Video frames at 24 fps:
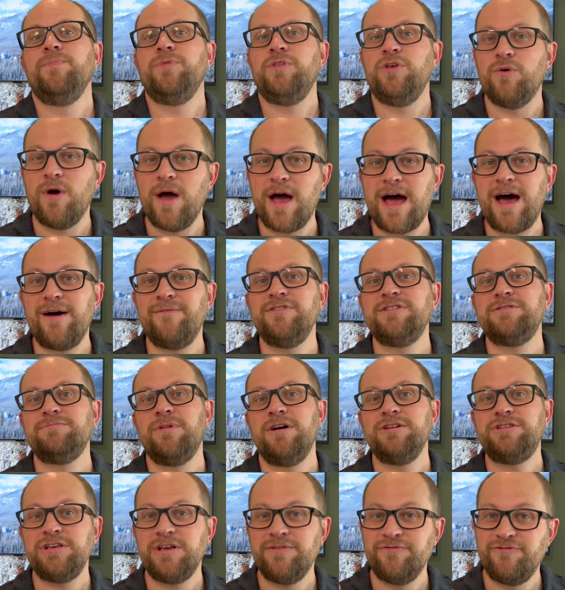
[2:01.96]
you have as
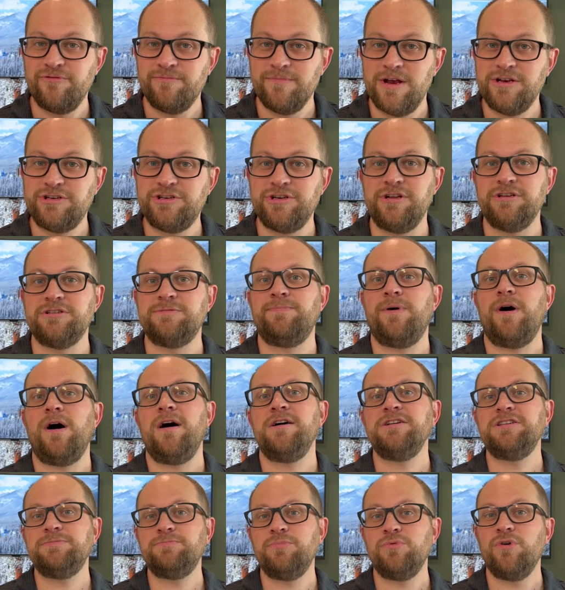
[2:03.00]
much information as
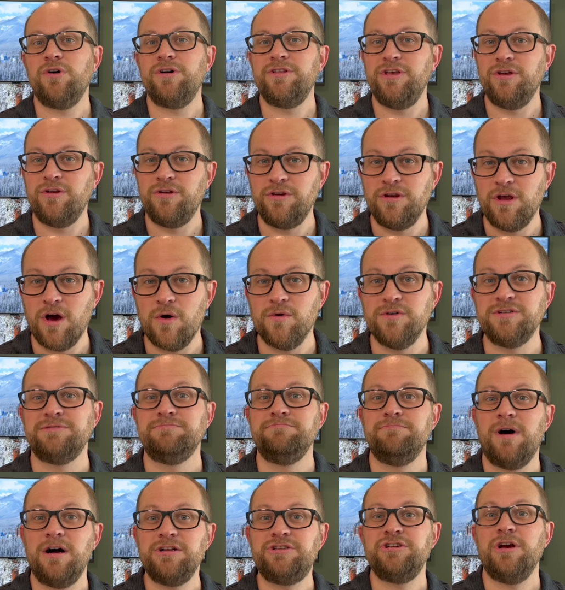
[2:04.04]
possible and you know as
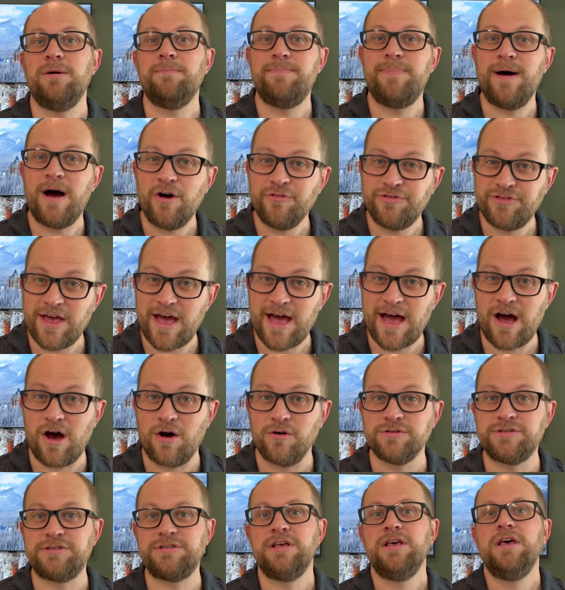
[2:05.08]
much about the house
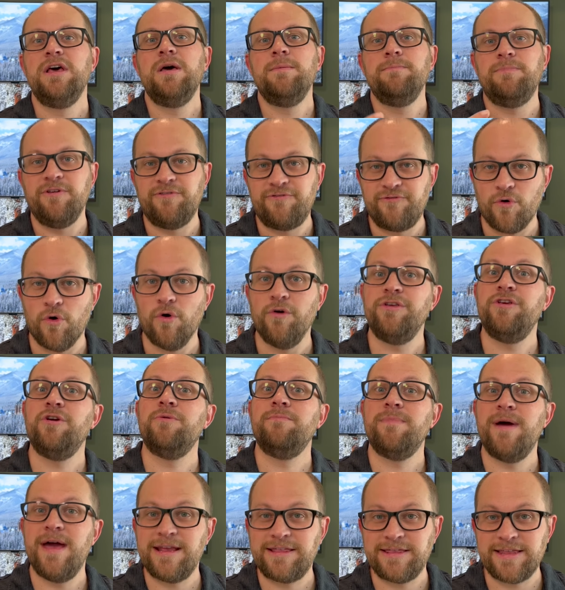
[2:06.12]
before you
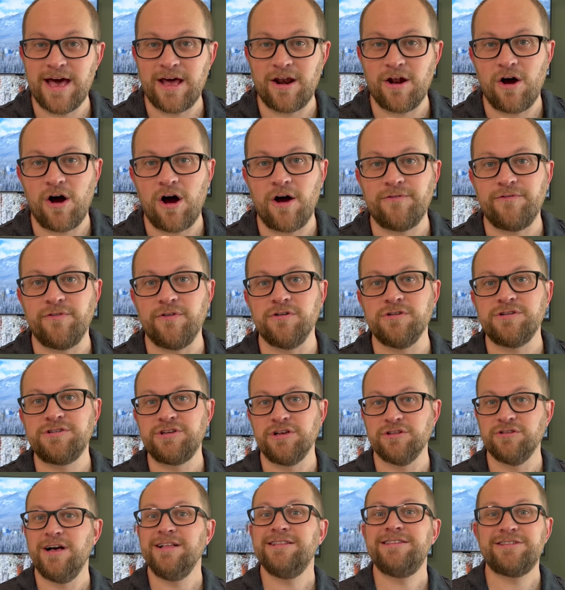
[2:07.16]
make that offer. So
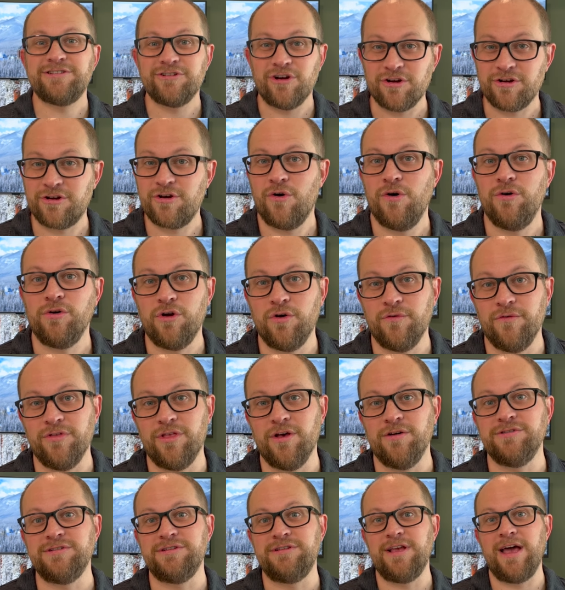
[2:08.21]
let's start going over
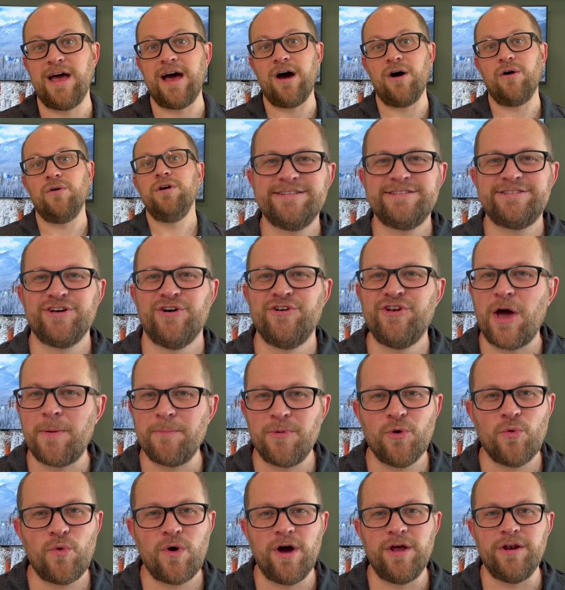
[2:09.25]
those now. So
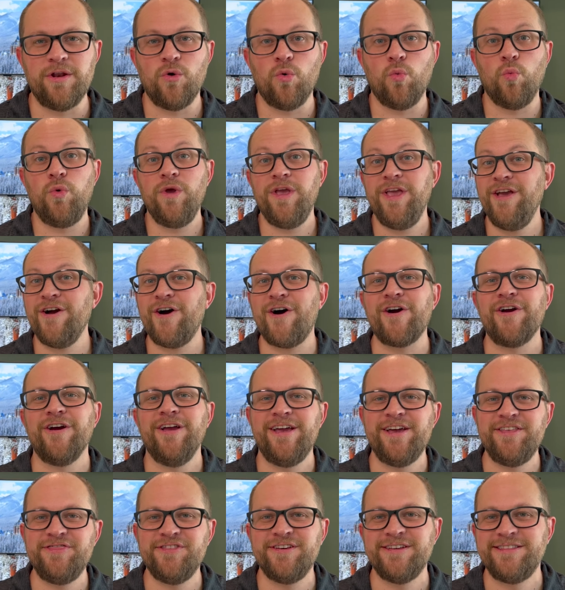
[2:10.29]
number 1, we are
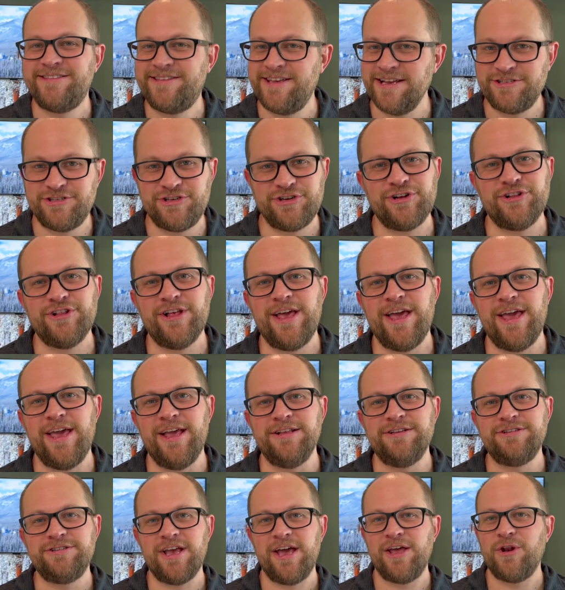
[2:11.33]
in the digital
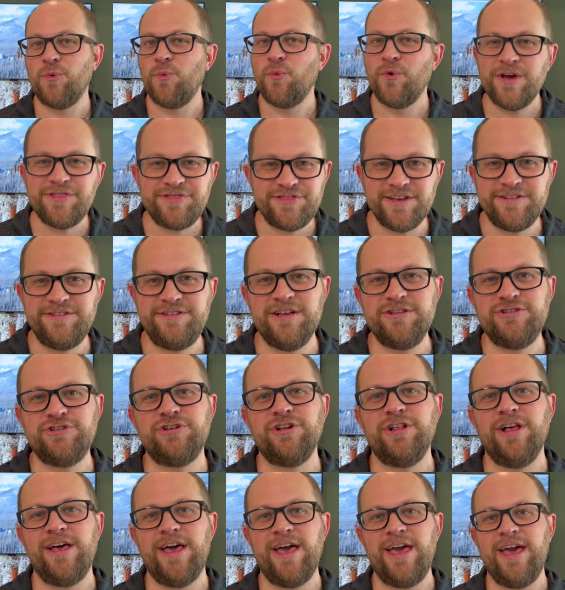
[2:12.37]
age, and with the
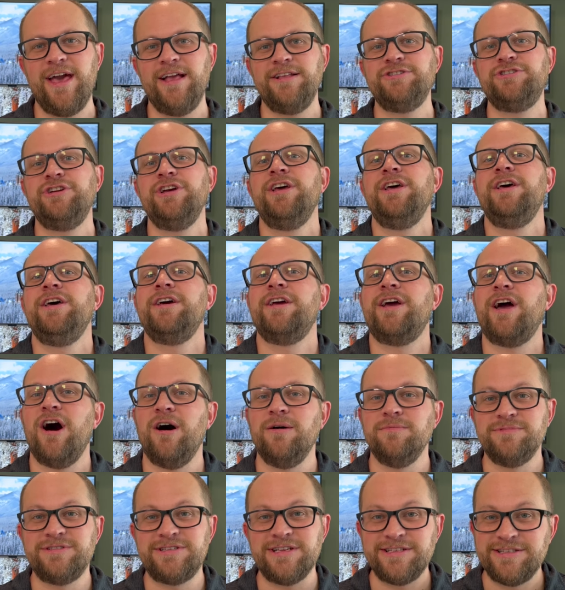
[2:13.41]
digital age
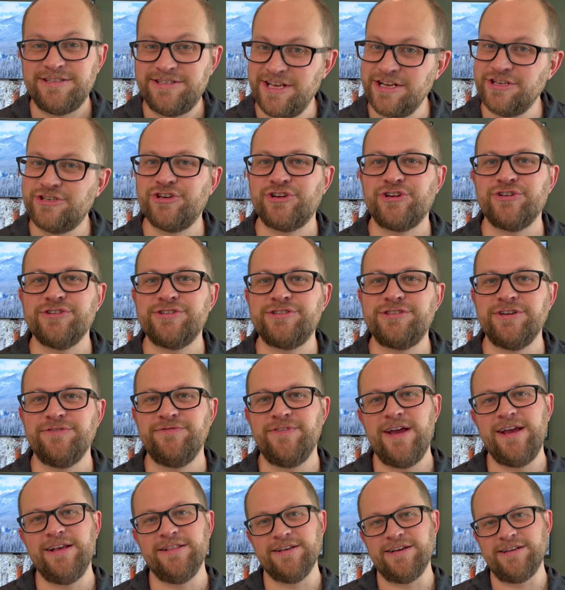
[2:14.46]
comes digital
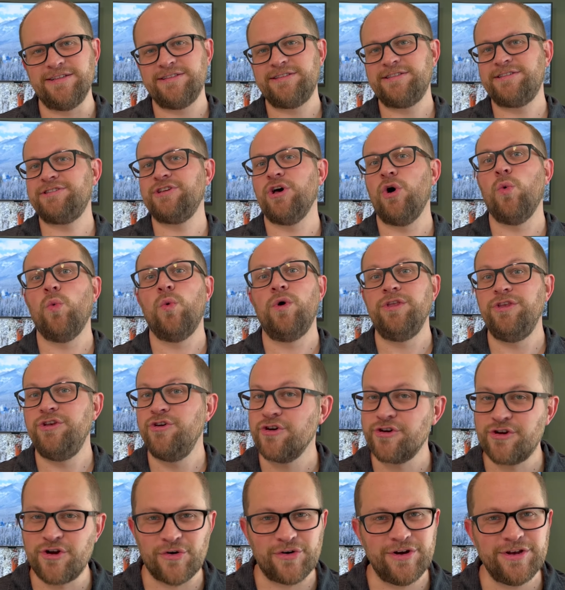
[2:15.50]
surveillance. So when you're
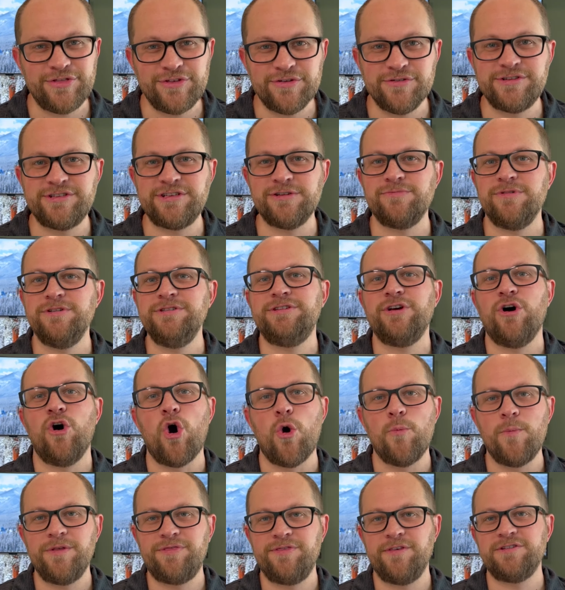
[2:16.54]
going through someone's
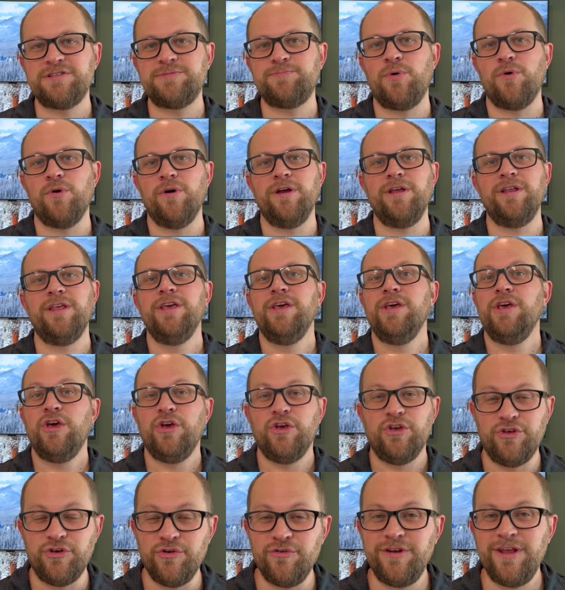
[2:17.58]
home at this point,
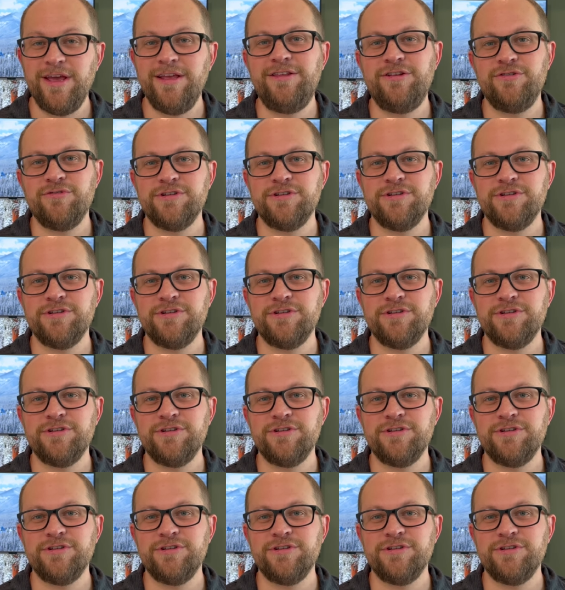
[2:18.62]
you need to